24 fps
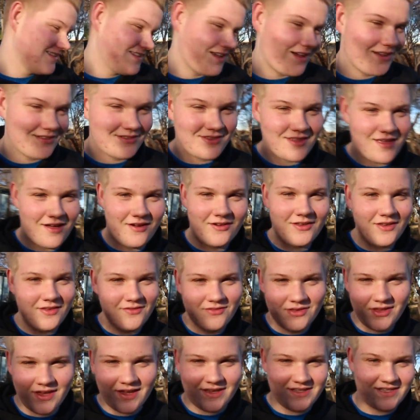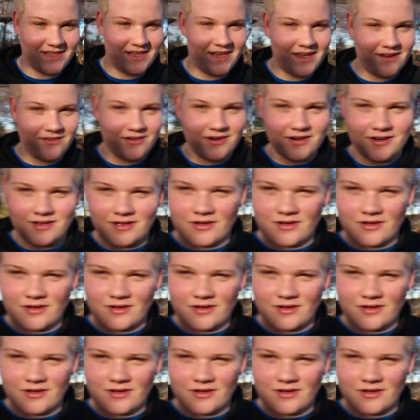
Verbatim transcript: I'll, I'll give you guys that right